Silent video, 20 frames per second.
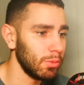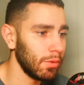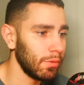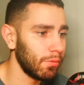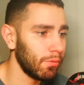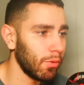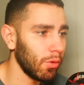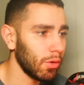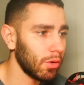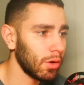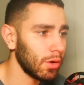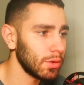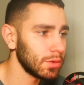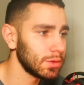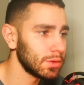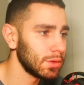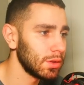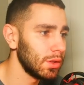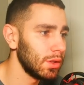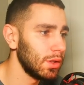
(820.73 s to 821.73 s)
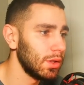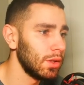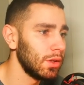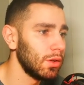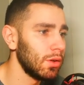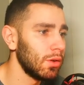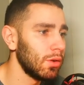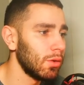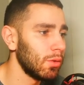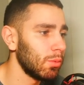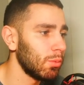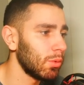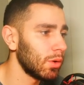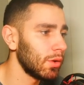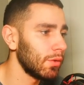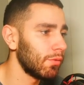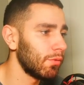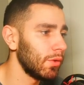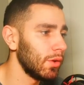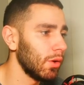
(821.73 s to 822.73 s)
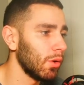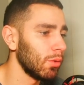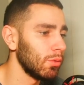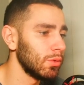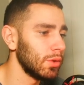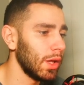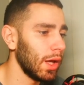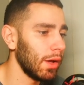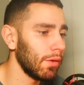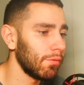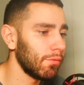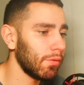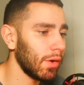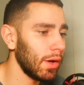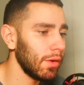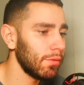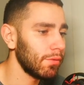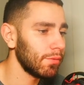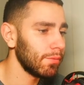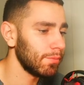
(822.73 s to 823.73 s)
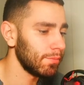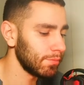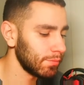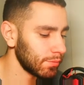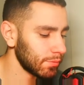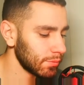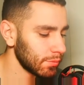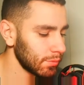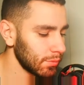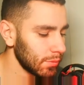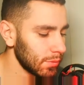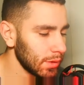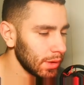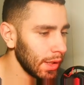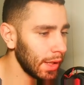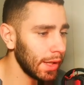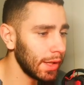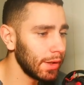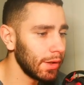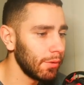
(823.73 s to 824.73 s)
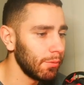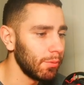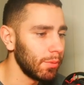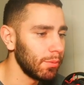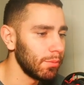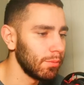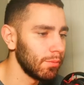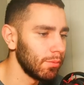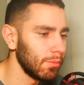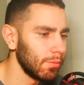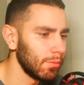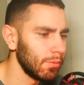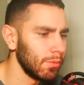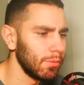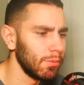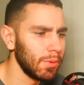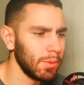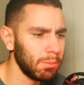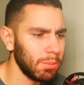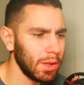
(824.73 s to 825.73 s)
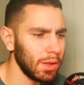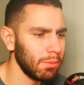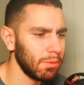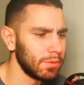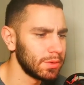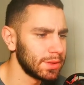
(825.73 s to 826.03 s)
with 4 cards. What if we only have 5? We play with